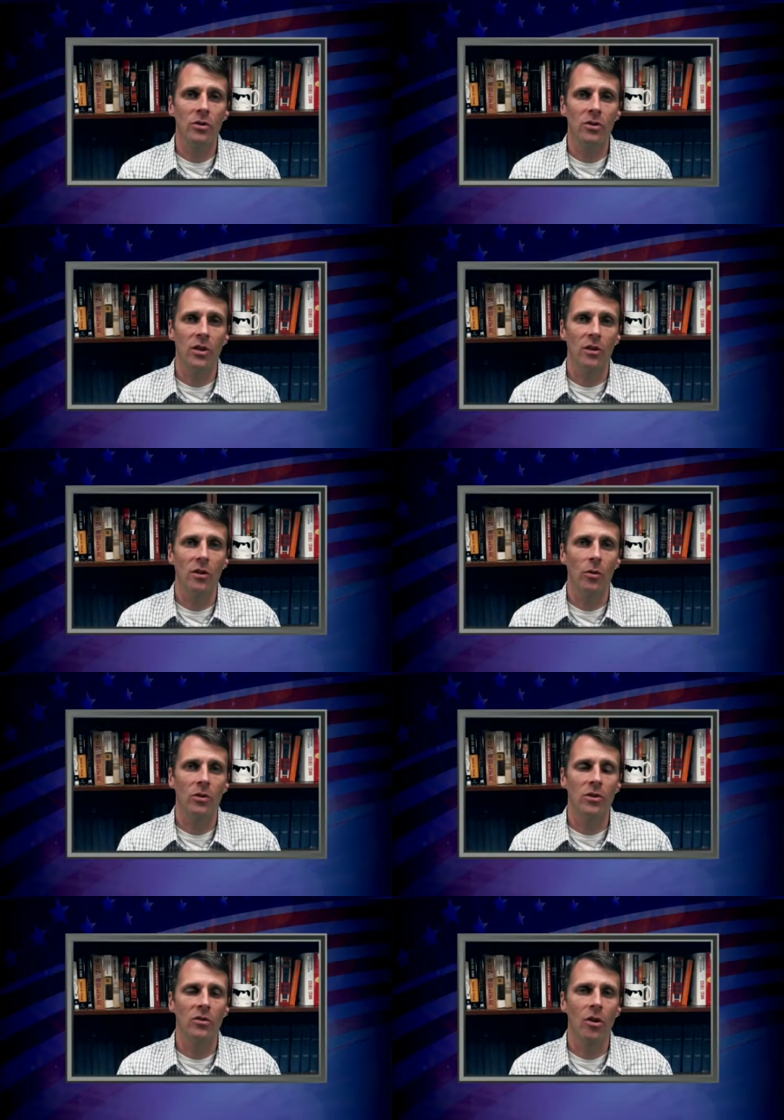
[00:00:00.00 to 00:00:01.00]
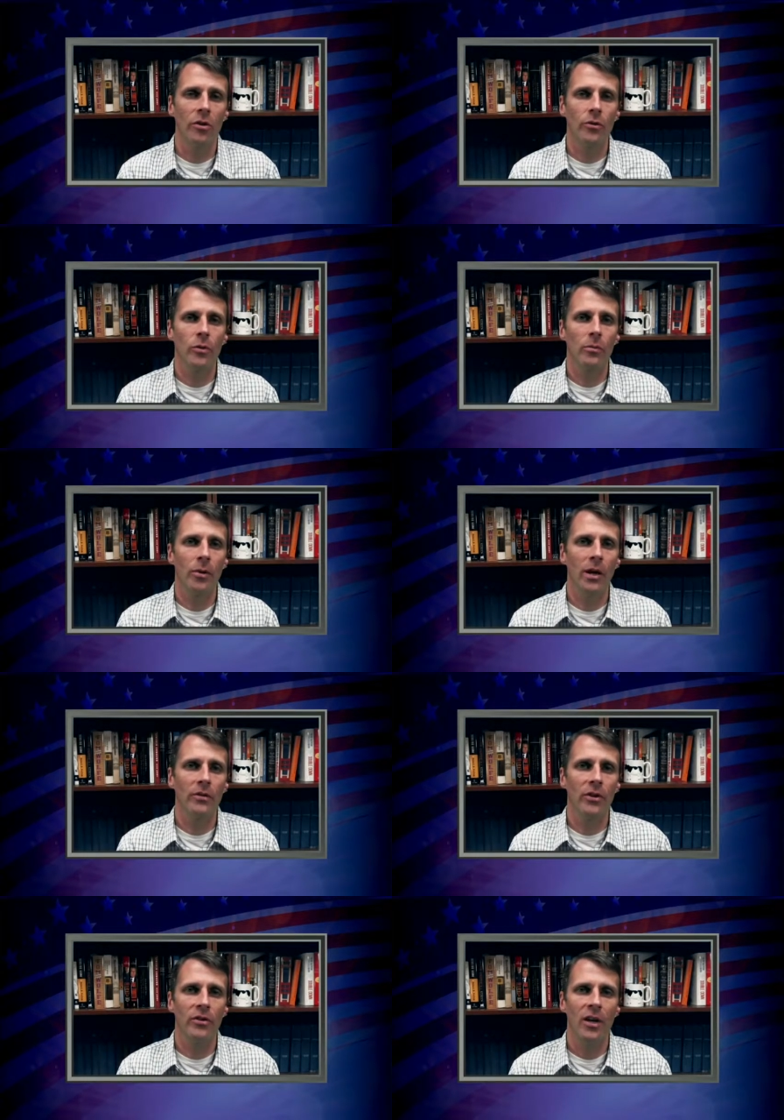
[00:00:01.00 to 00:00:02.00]
which there which is also in
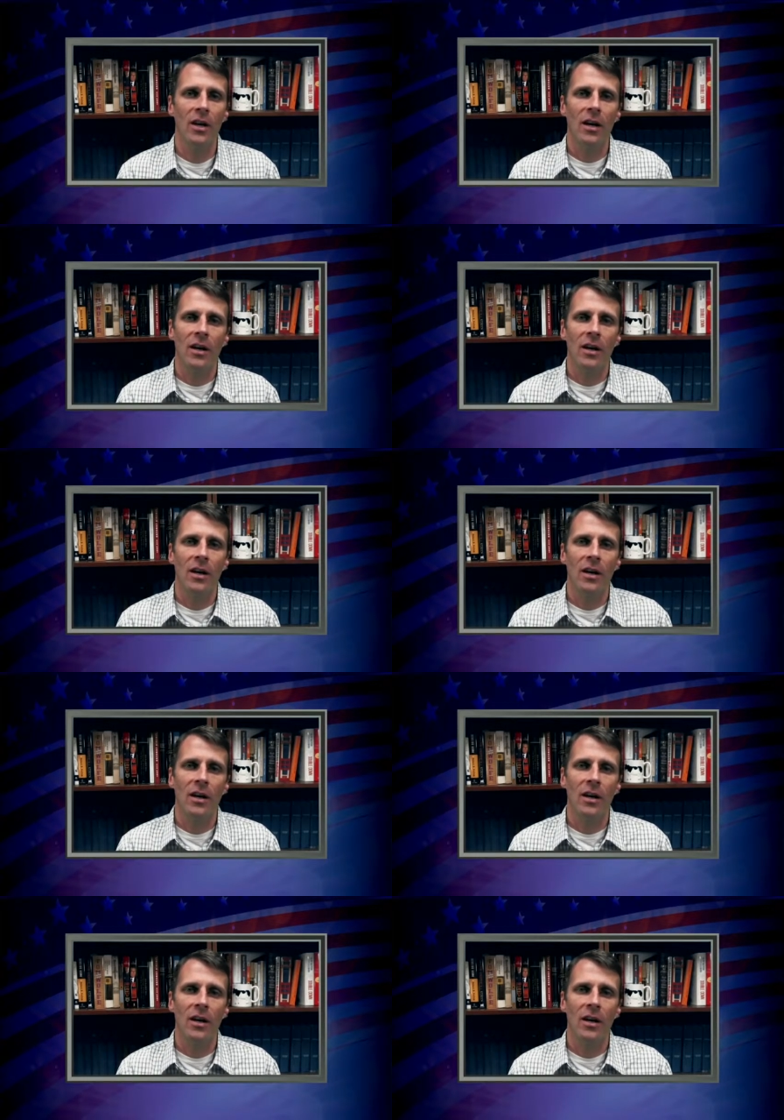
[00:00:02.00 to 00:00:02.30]
process?